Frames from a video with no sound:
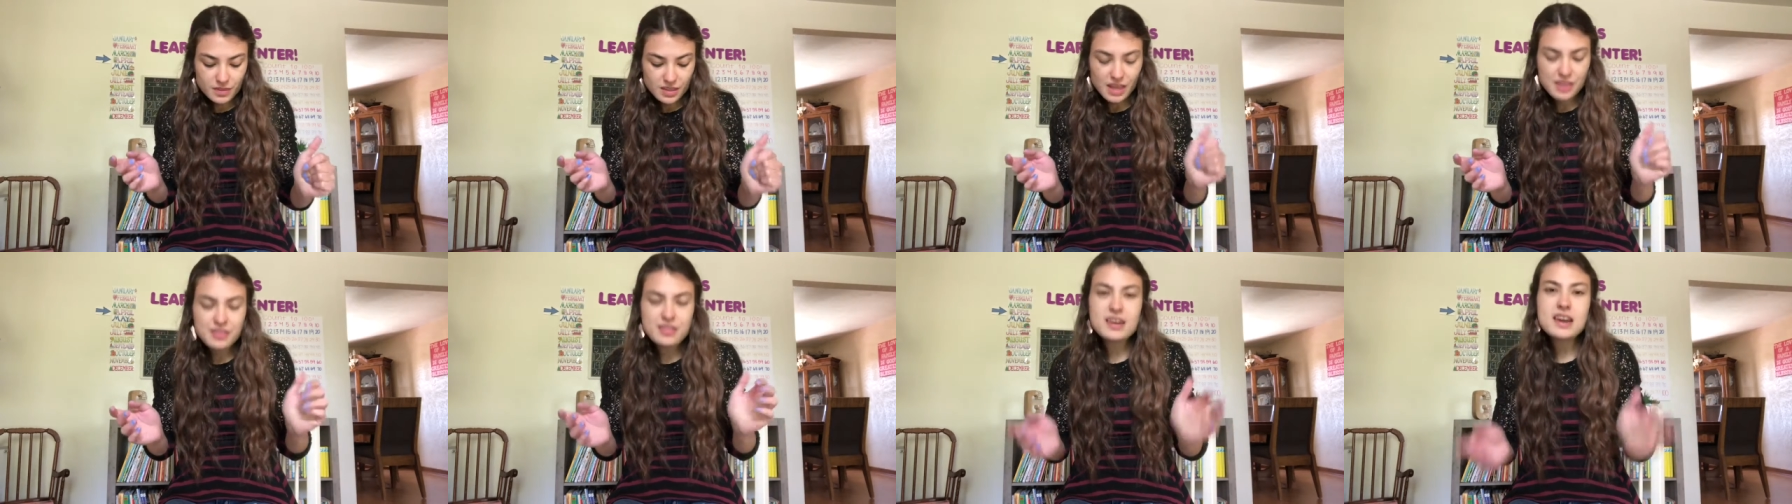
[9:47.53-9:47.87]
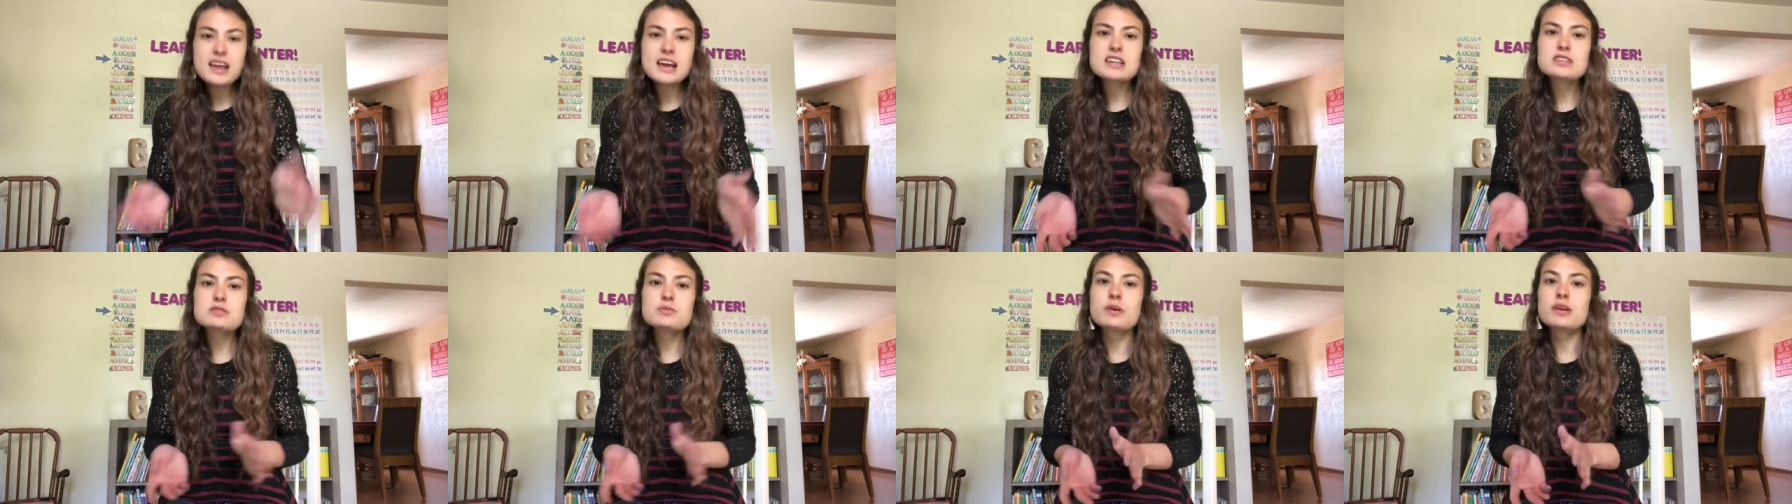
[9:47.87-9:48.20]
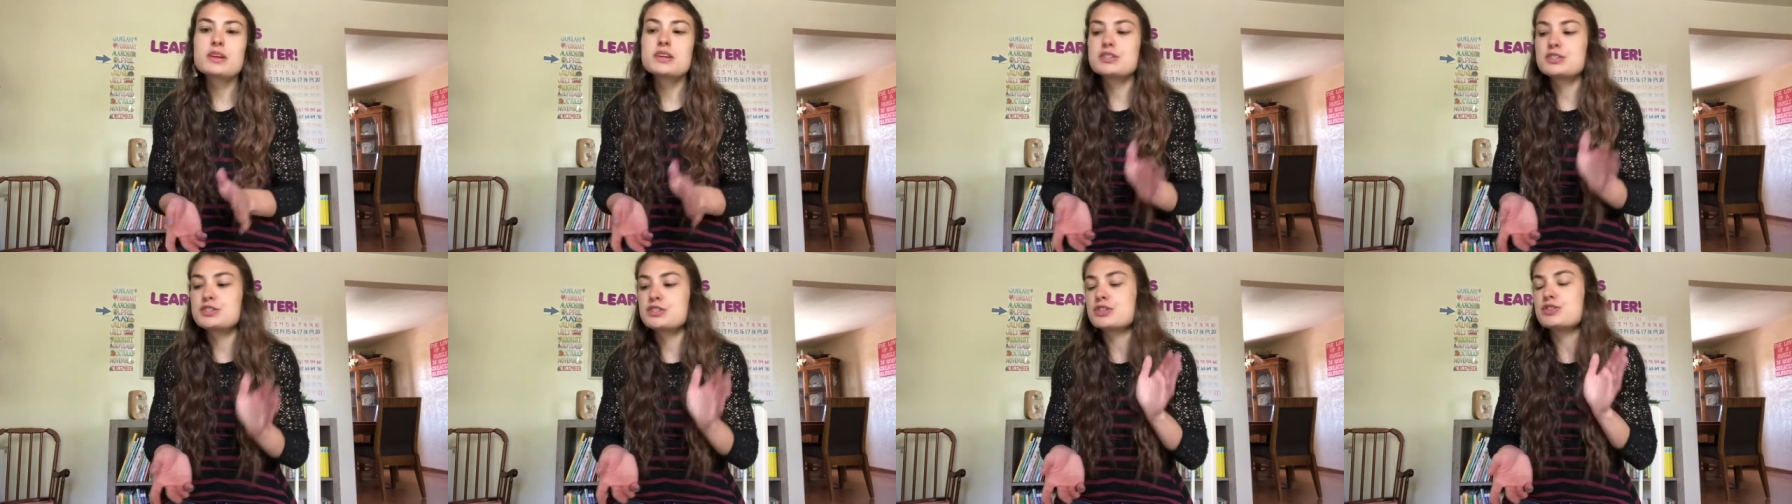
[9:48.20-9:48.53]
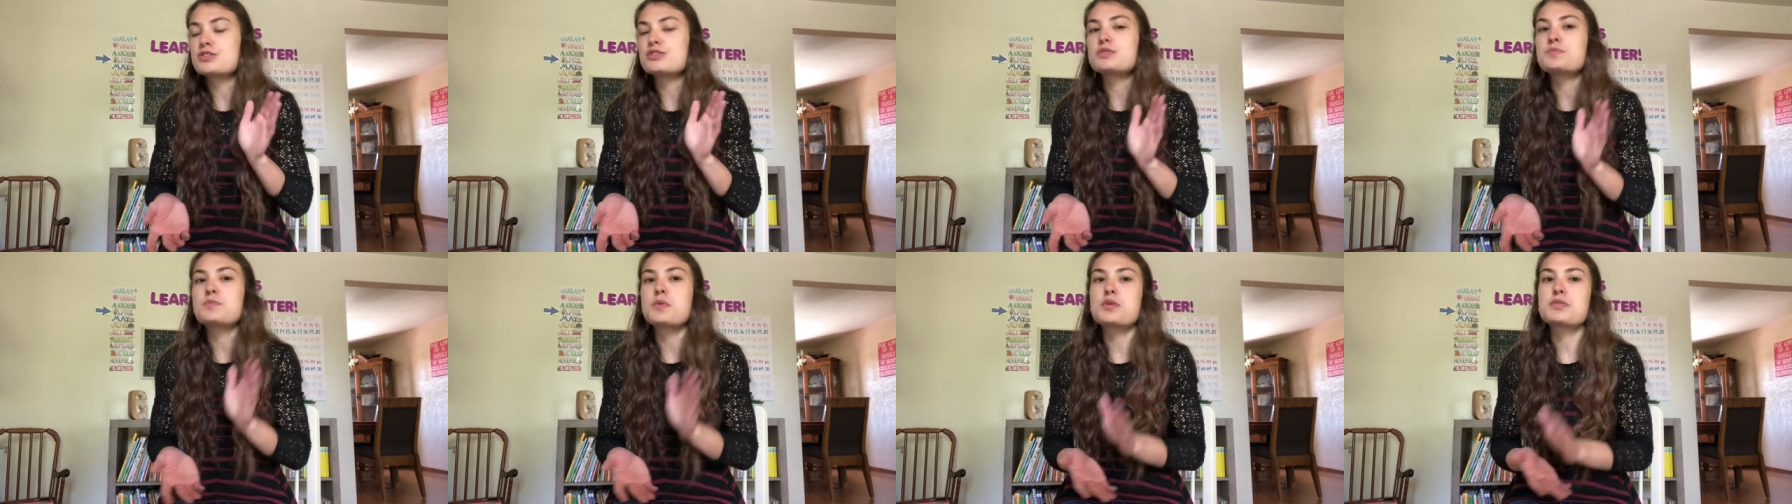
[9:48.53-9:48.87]
The next one is to
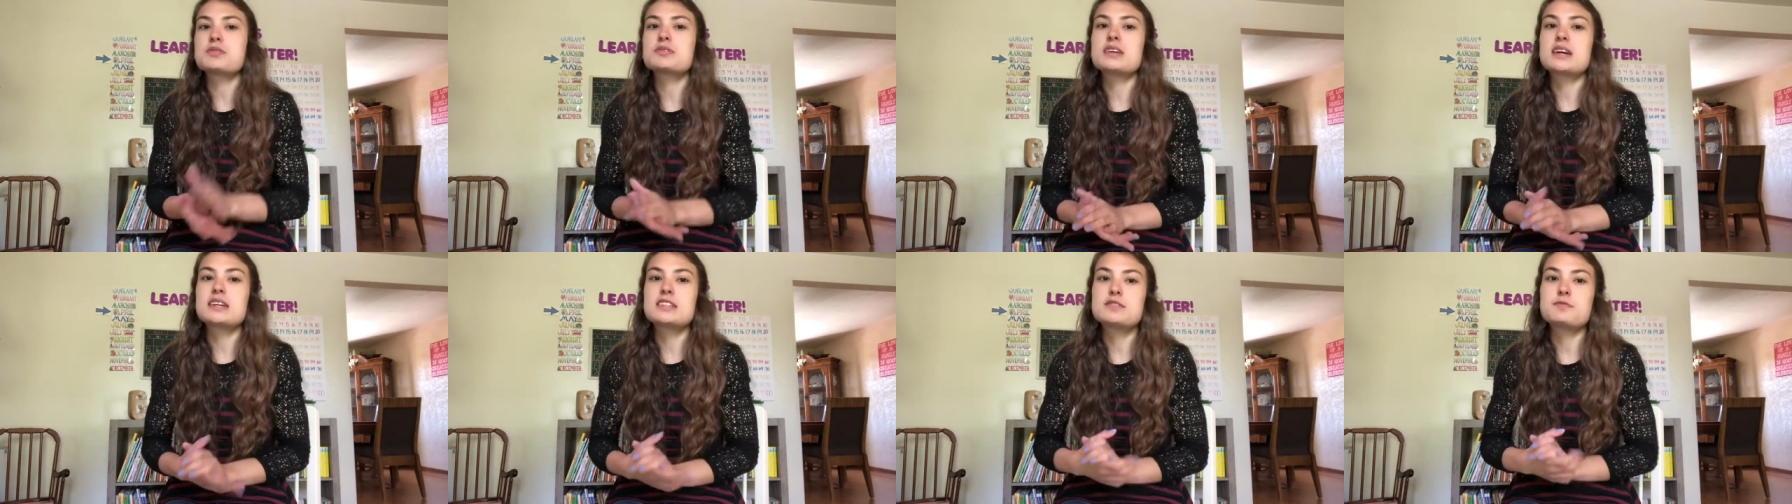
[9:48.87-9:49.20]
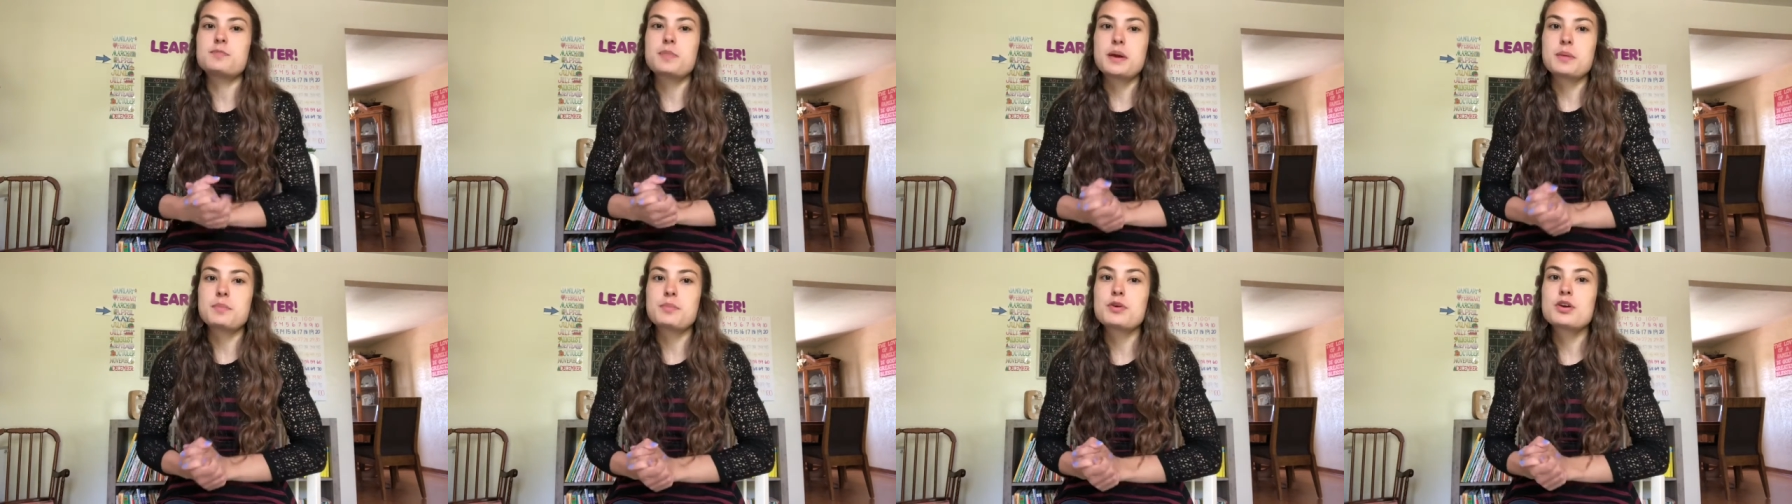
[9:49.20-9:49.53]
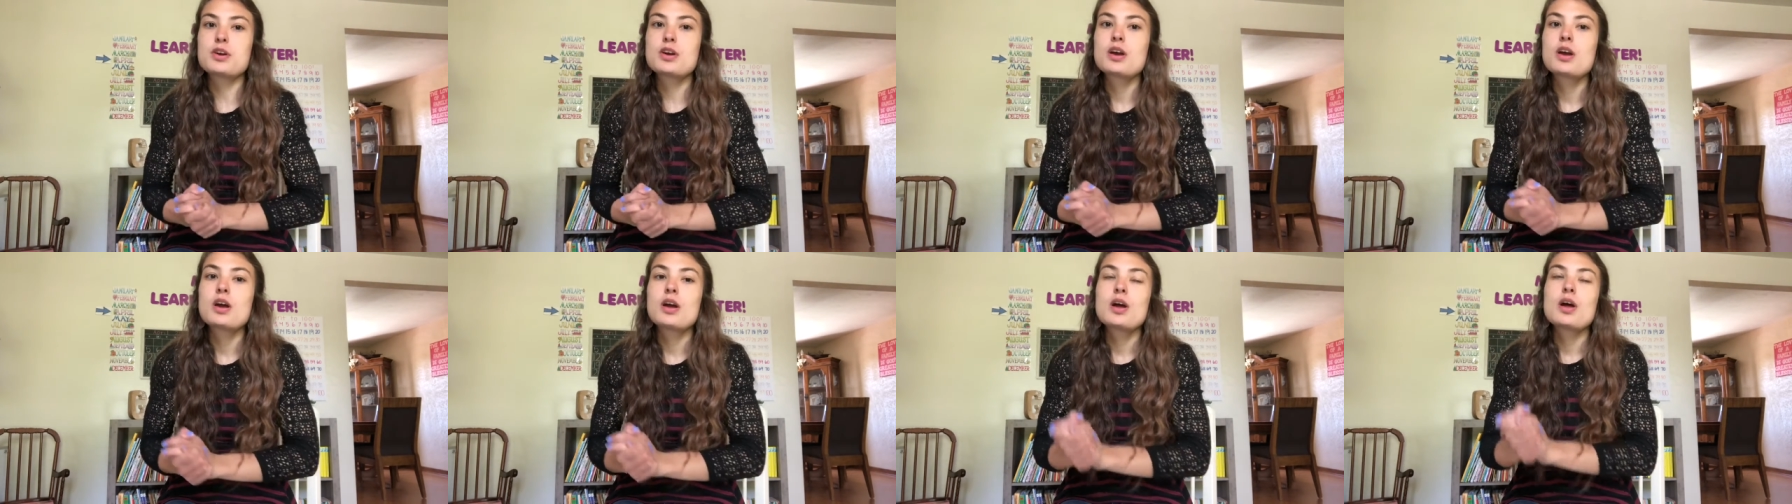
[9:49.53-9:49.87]
use both sides of paper.